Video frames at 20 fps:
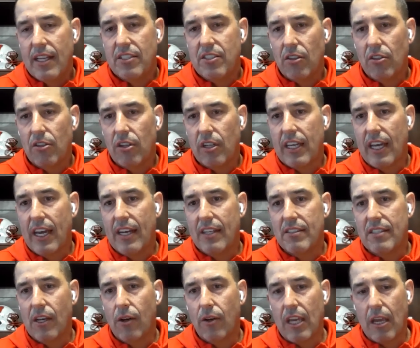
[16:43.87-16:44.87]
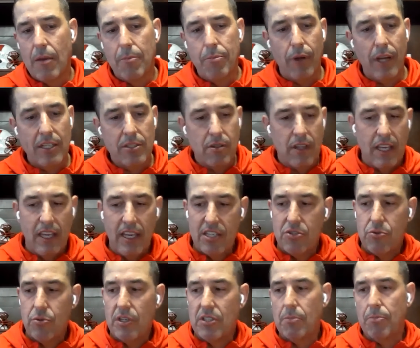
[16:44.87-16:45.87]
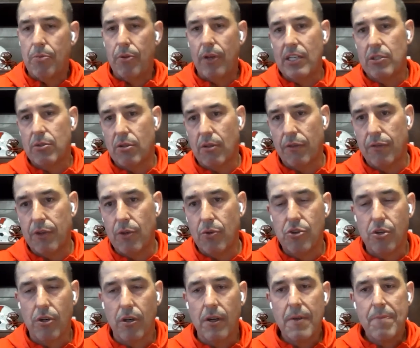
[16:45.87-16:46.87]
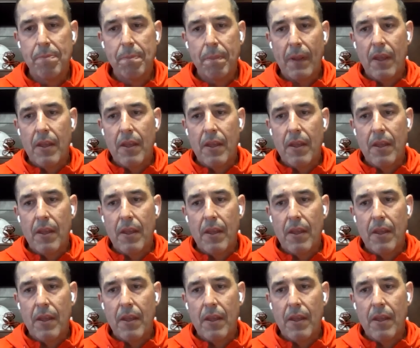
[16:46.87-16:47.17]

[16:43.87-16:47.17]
is to look at it and say, okay, place with the history is a place with the future,